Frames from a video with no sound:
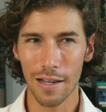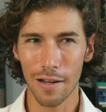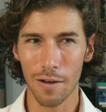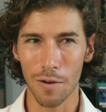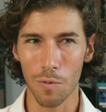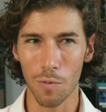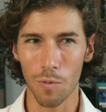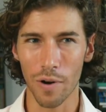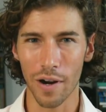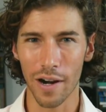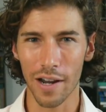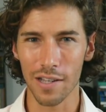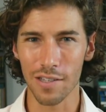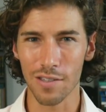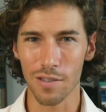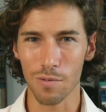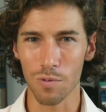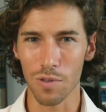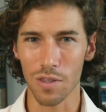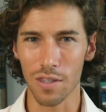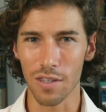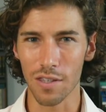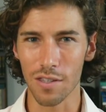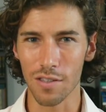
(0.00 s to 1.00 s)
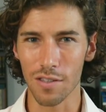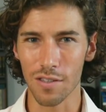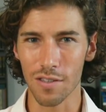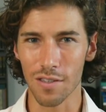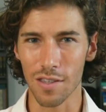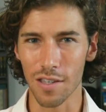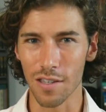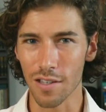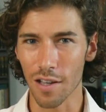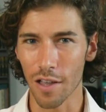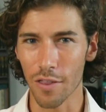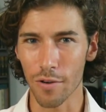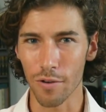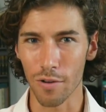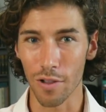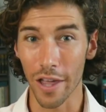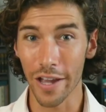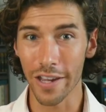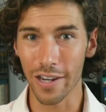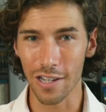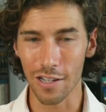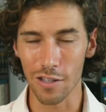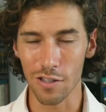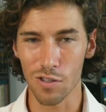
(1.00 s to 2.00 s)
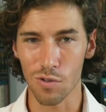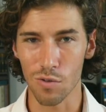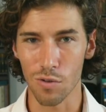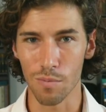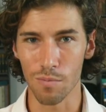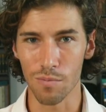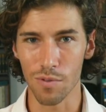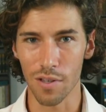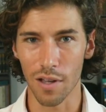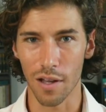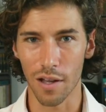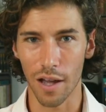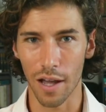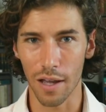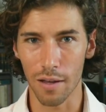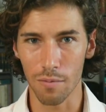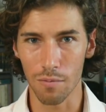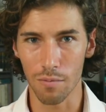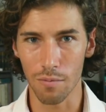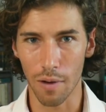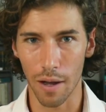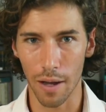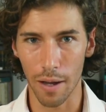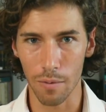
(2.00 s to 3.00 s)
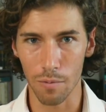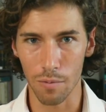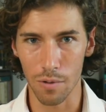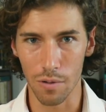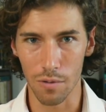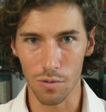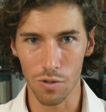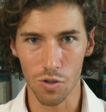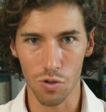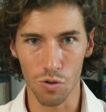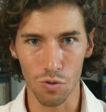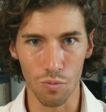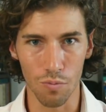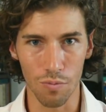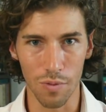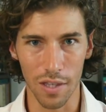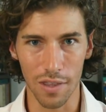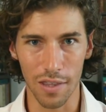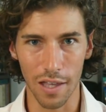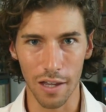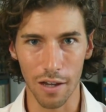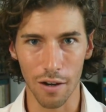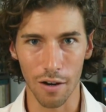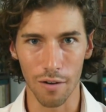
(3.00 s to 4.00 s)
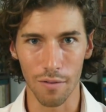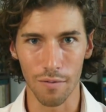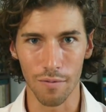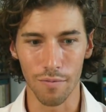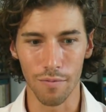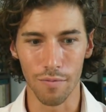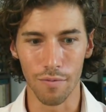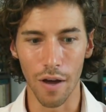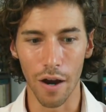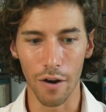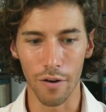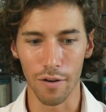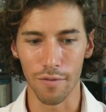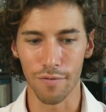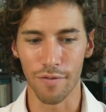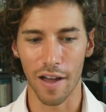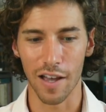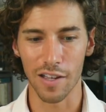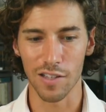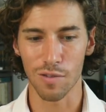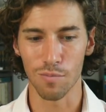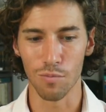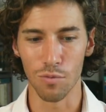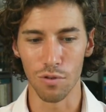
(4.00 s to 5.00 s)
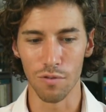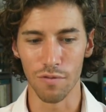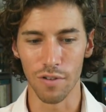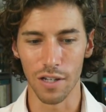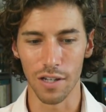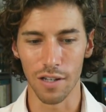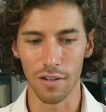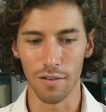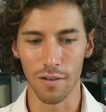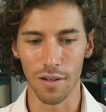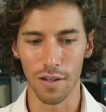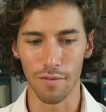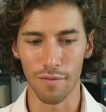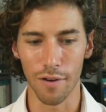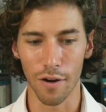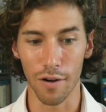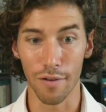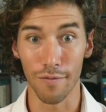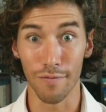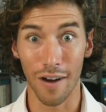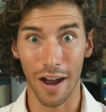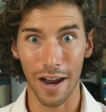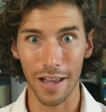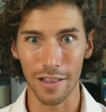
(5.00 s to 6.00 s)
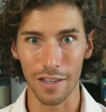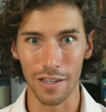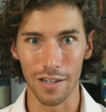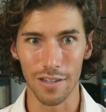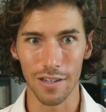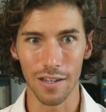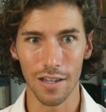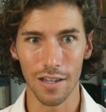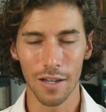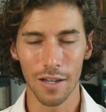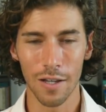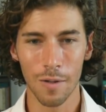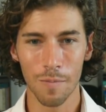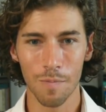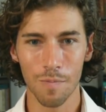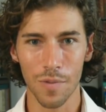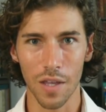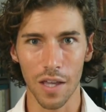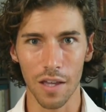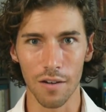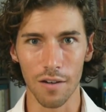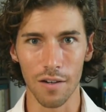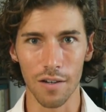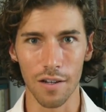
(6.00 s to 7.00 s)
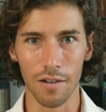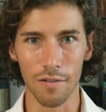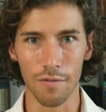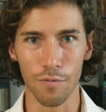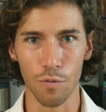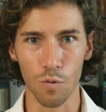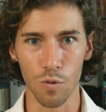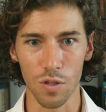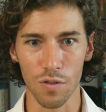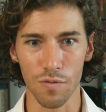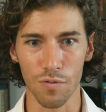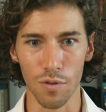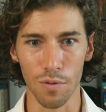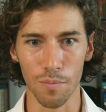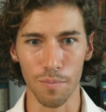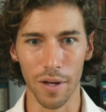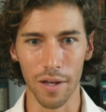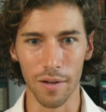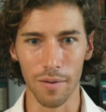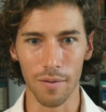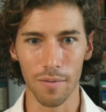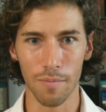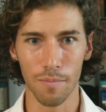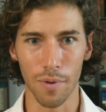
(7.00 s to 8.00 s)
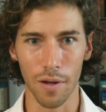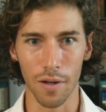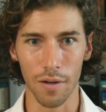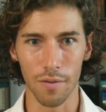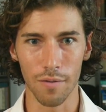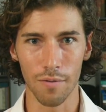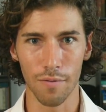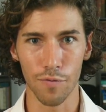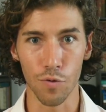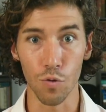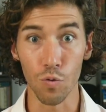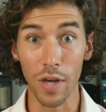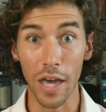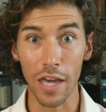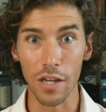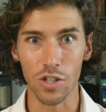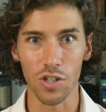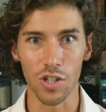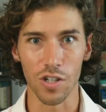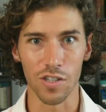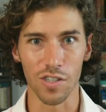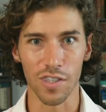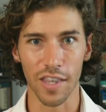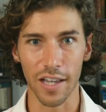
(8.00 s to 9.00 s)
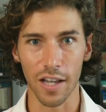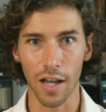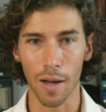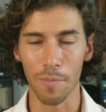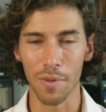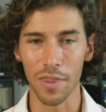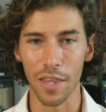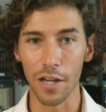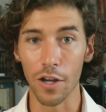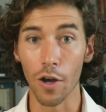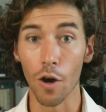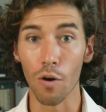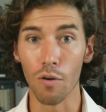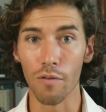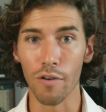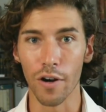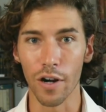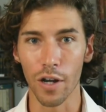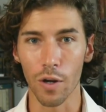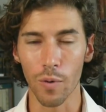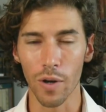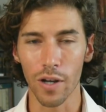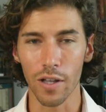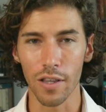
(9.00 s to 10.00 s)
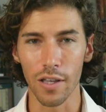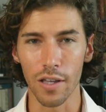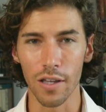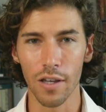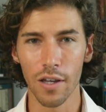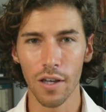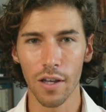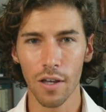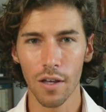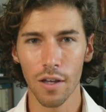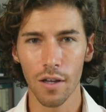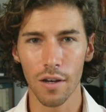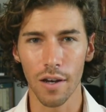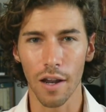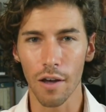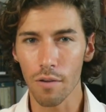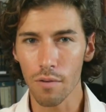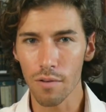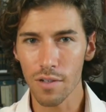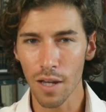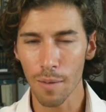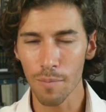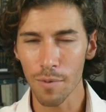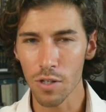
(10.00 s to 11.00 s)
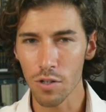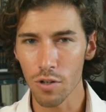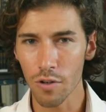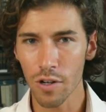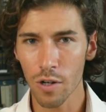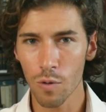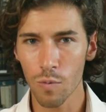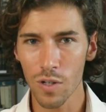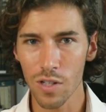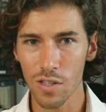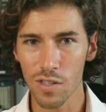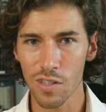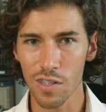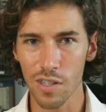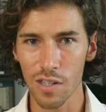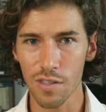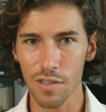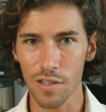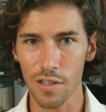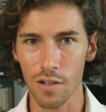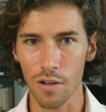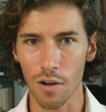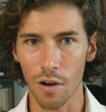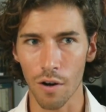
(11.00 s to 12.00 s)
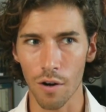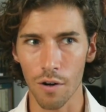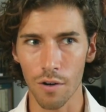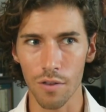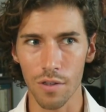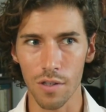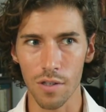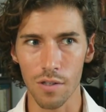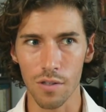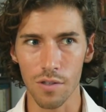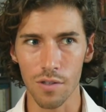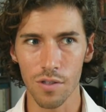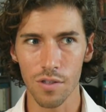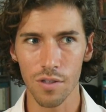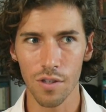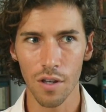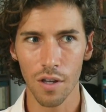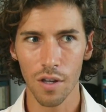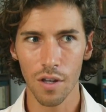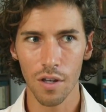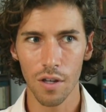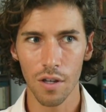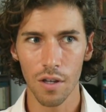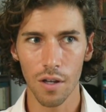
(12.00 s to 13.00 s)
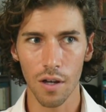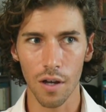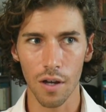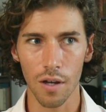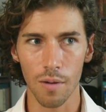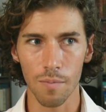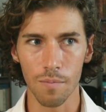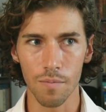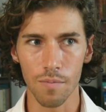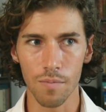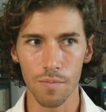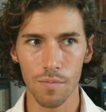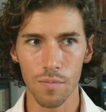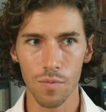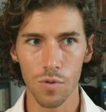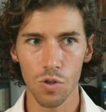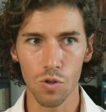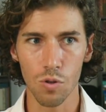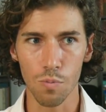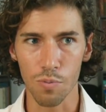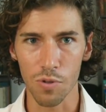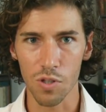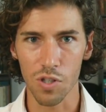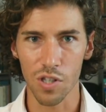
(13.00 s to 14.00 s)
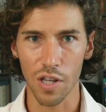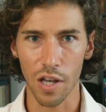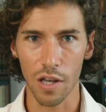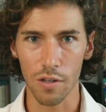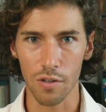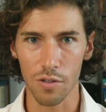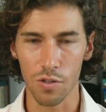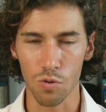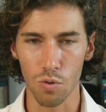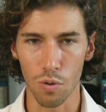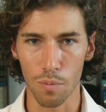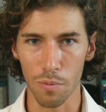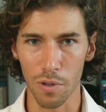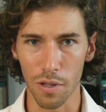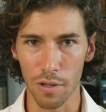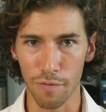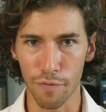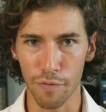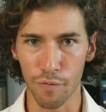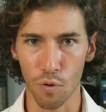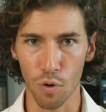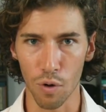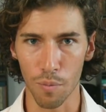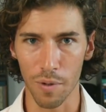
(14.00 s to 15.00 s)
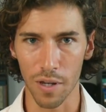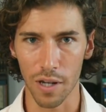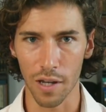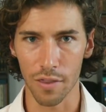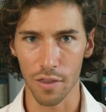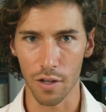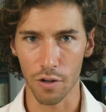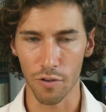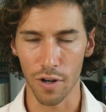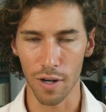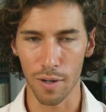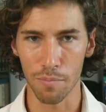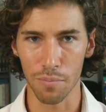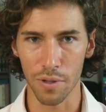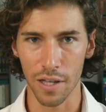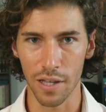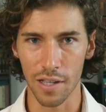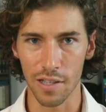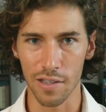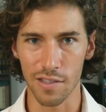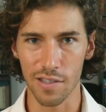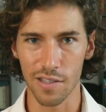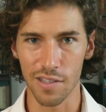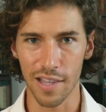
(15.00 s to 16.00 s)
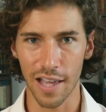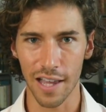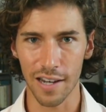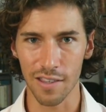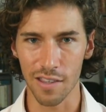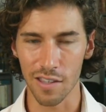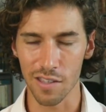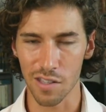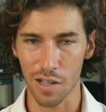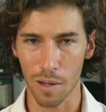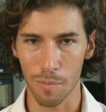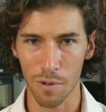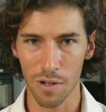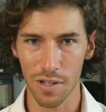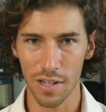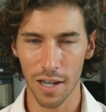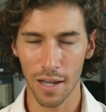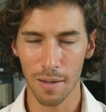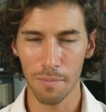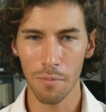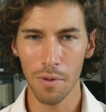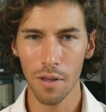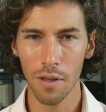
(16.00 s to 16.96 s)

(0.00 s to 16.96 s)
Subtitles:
Whereas with these other lightning storms, I would assume that they are very fast moving and very violent and forceful, but fugacious. They come and they go very quickly. Now, tell me, during what season are these supercells normally forming on the Great Plains? Is that in the summertime?